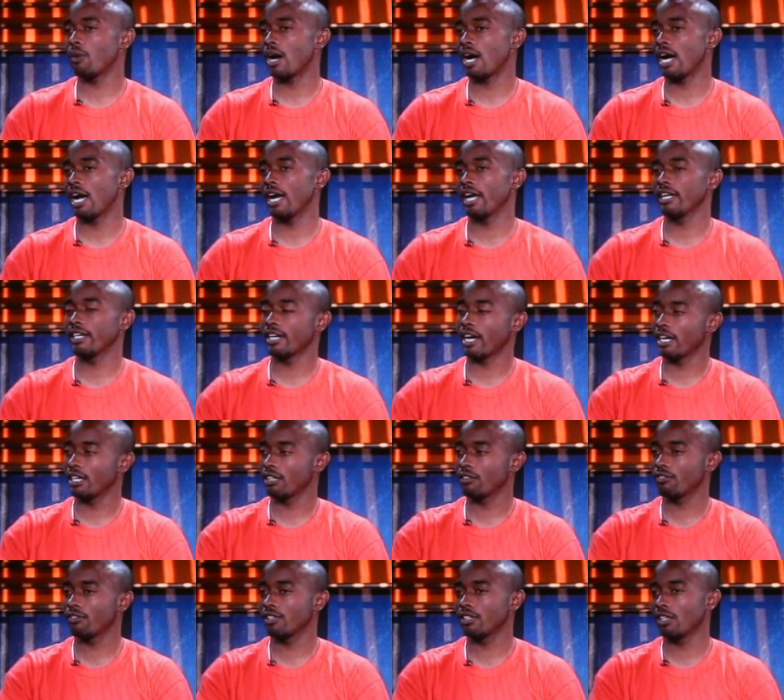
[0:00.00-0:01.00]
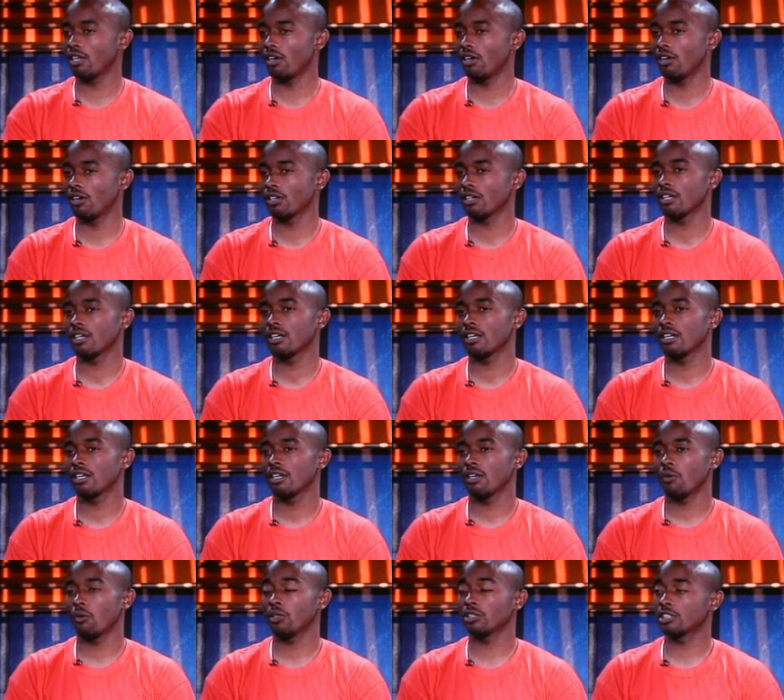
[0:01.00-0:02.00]
feet wide, 90 feet long,
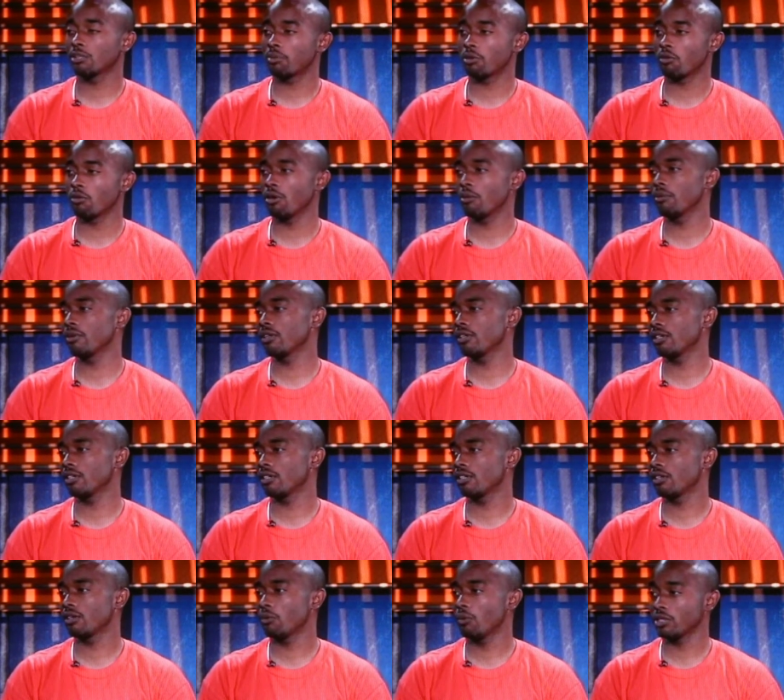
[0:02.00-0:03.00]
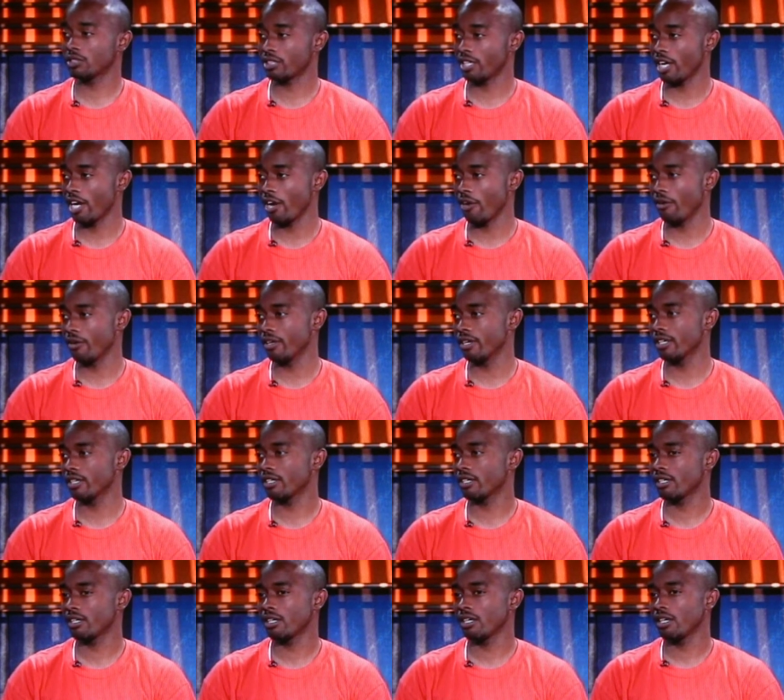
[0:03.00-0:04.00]
what's the perimeter? What's the
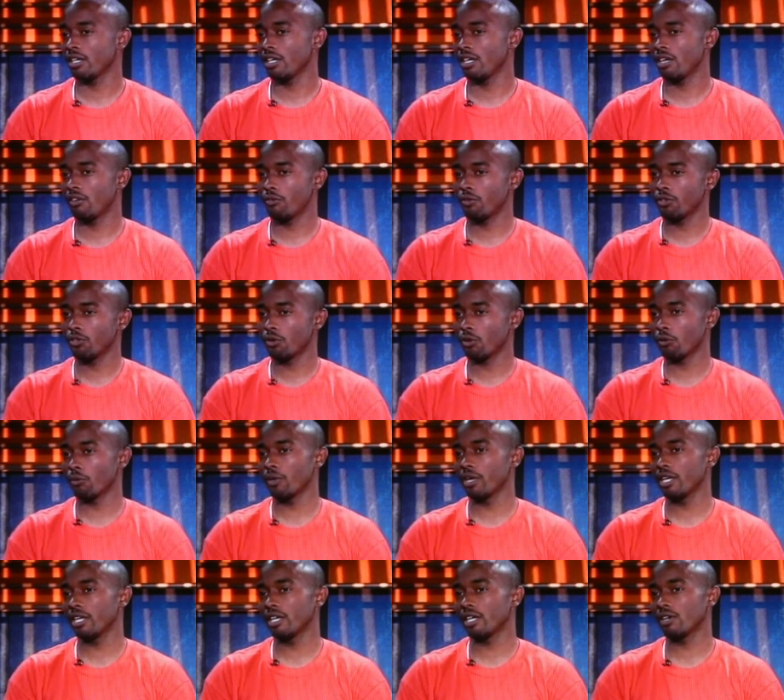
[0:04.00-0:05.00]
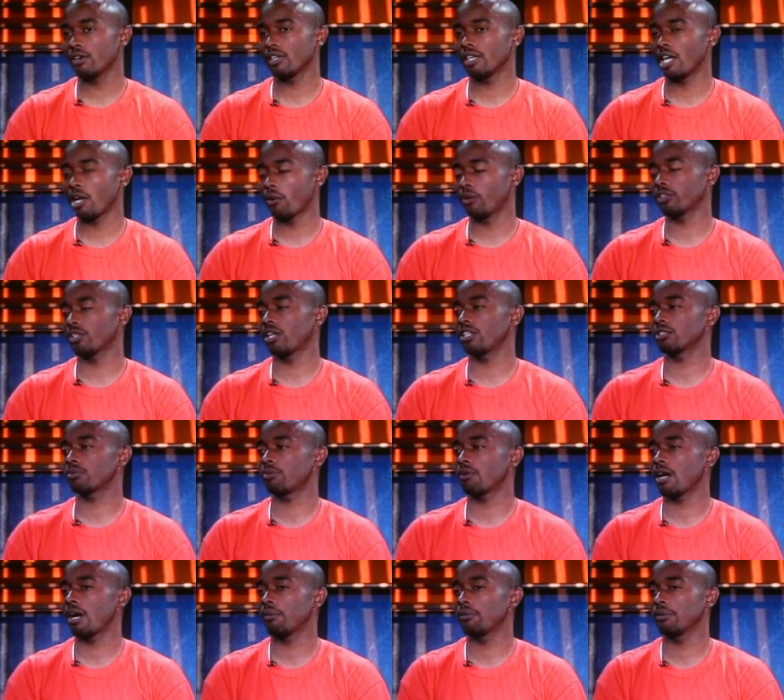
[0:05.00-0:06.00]
area? If we're doing reading or language arts
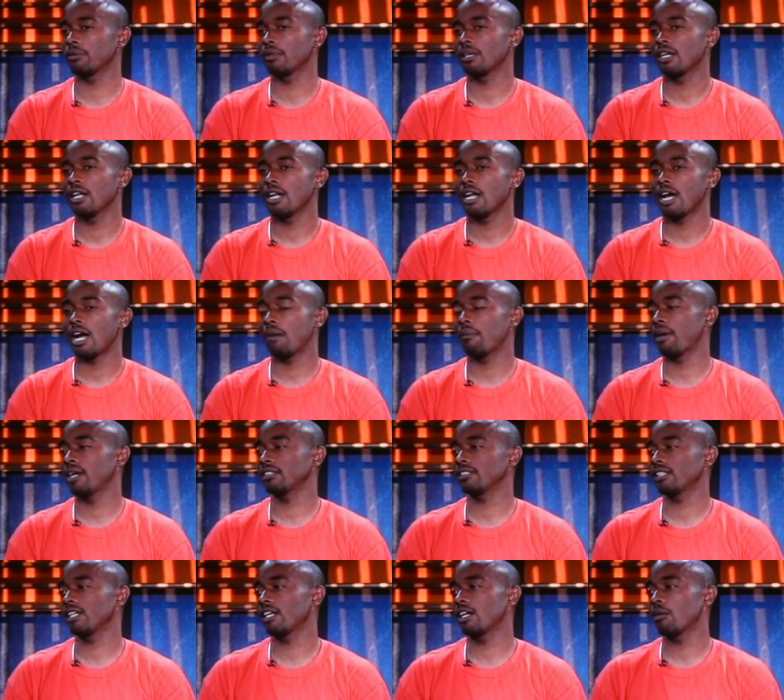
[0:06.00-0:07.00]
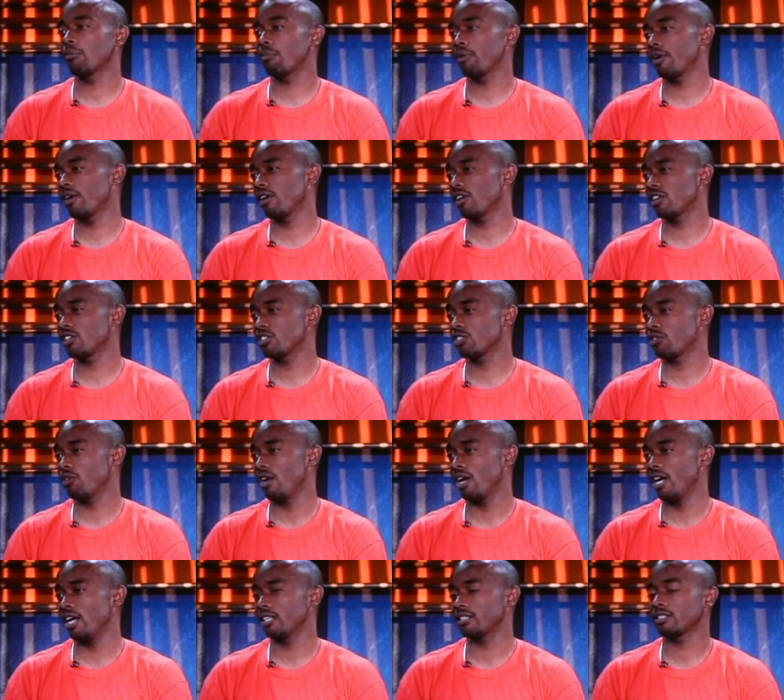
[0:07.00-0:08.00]
problem, I might say compare and
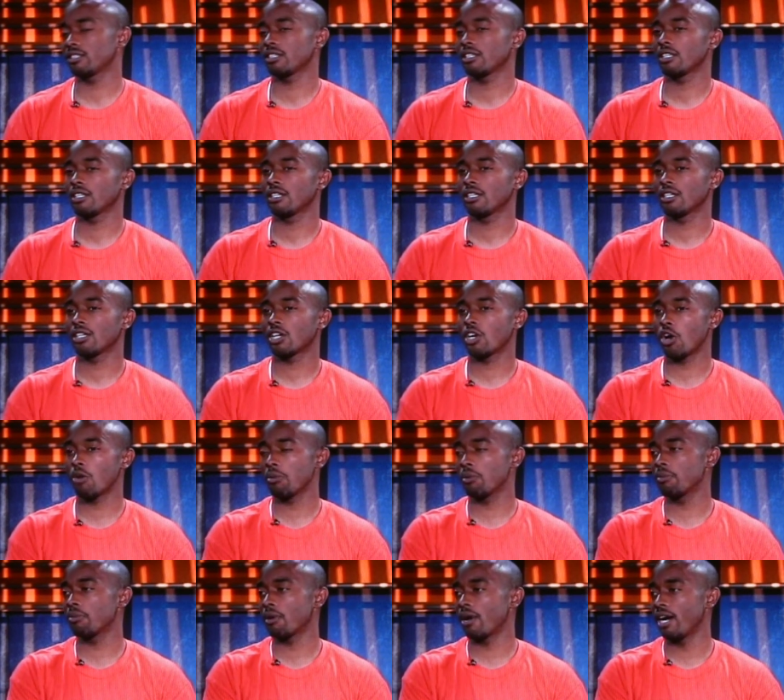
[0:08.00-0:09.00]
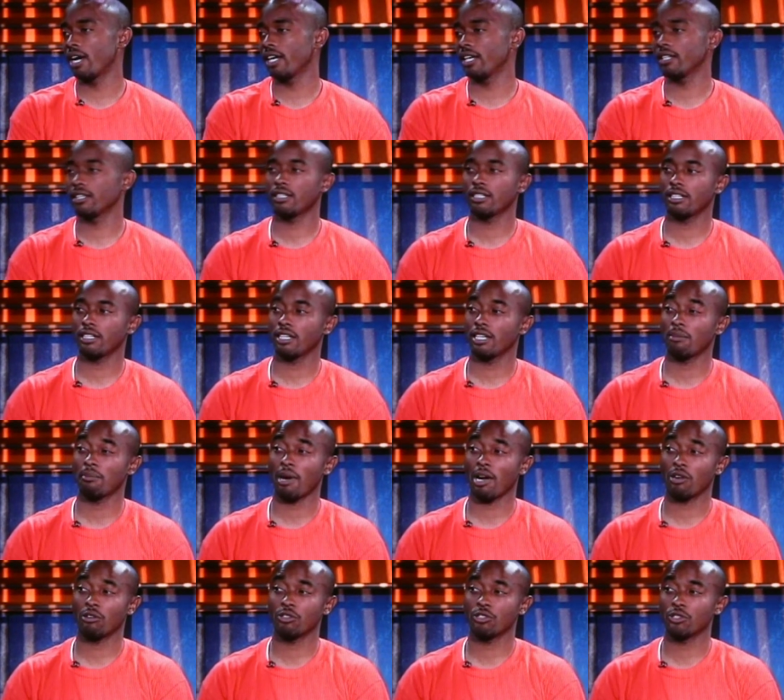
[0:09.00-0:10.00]
contrast Kobe Bryant
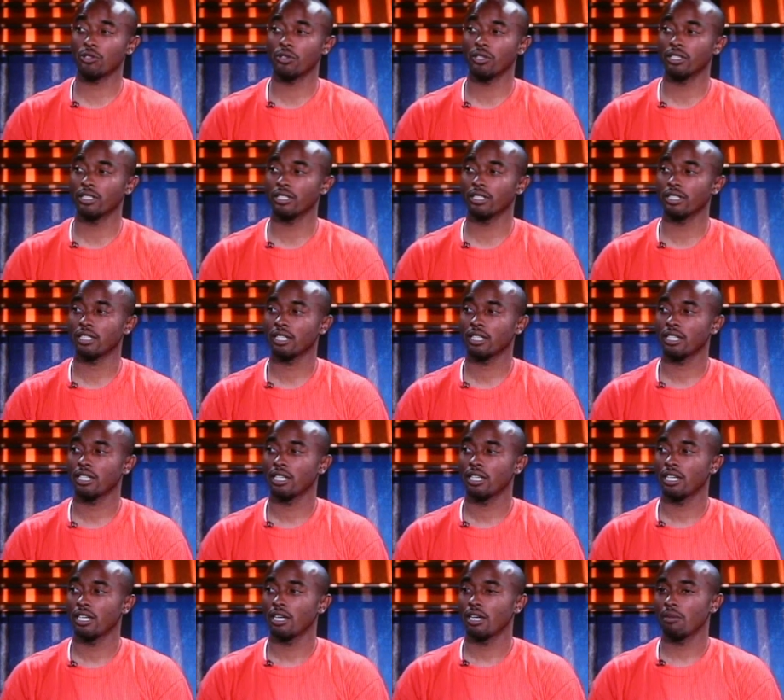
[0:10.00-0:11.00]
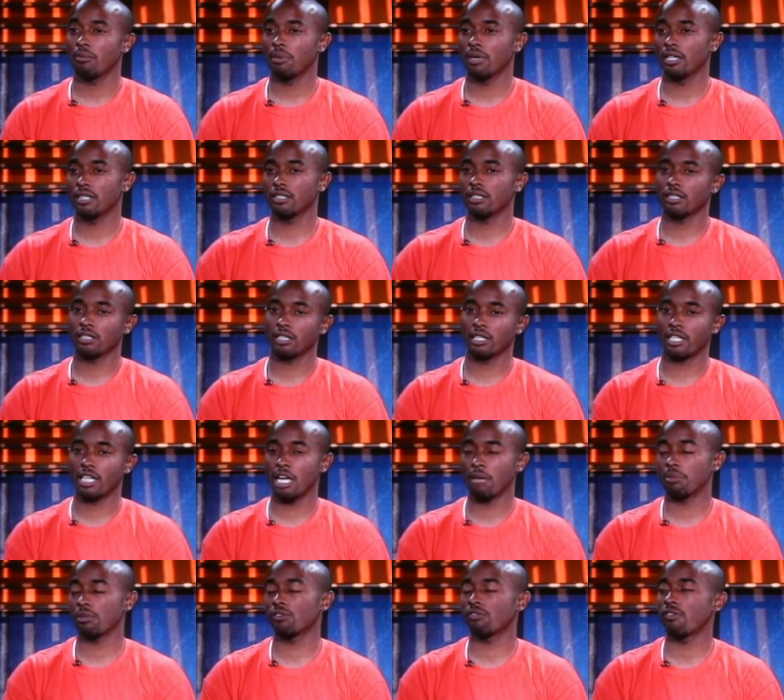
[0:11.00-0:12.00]
and Michael Jordan. But the
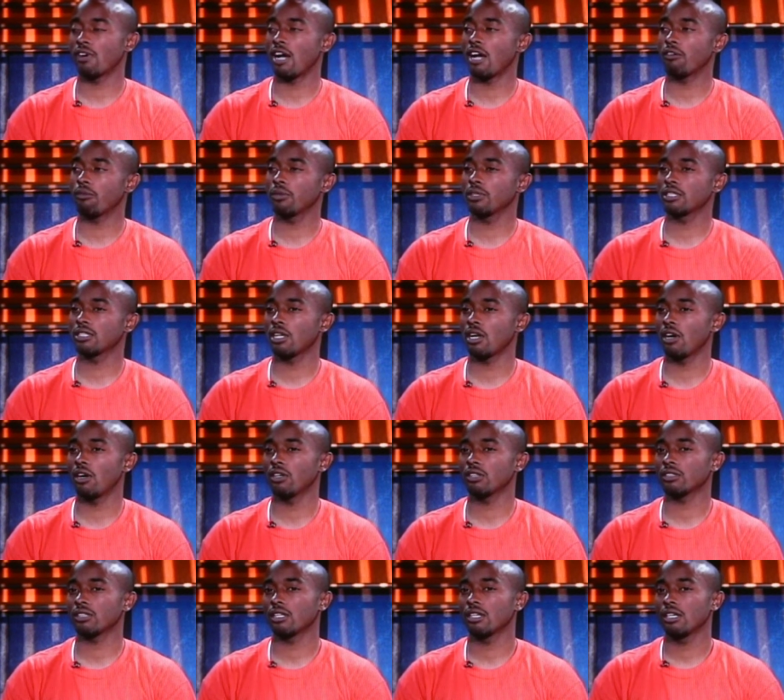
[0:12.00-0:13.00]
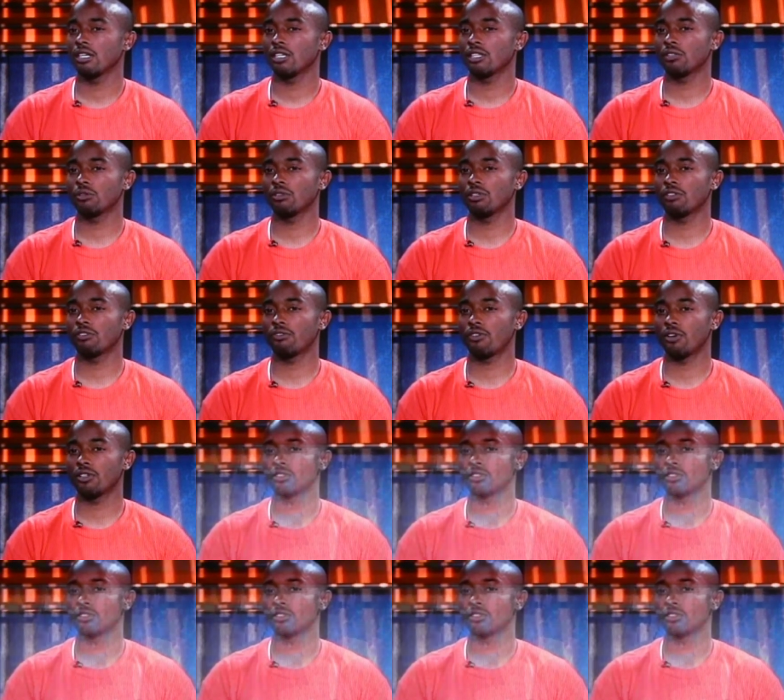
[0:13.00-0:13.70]
camp is 5 weeks long. During the